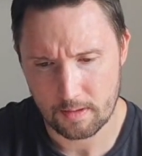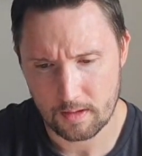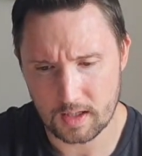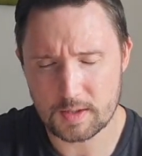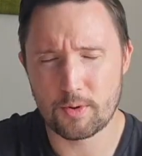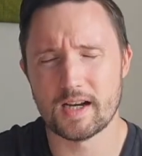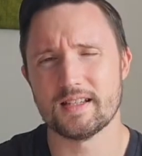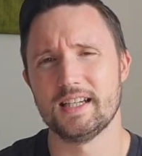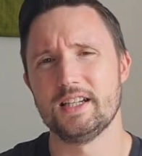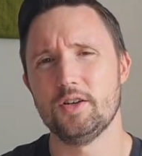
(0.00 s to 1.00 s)
And
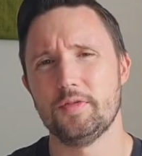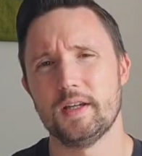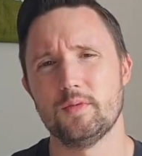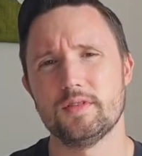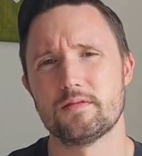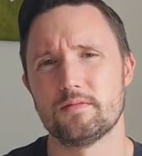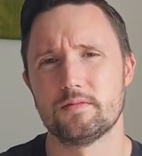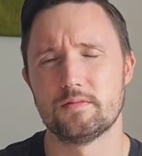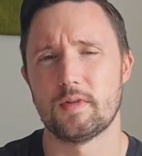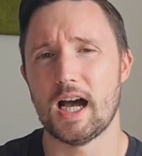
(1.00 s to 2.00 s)
surprisingly enough, it was
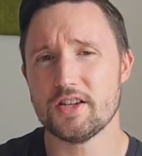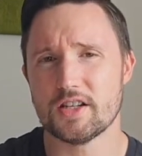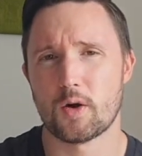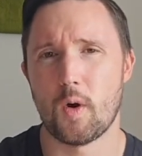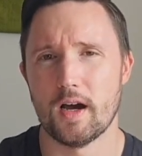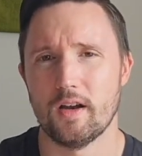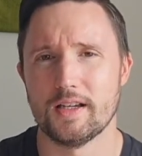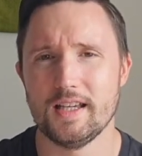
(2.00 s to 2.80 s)
actually quite a lot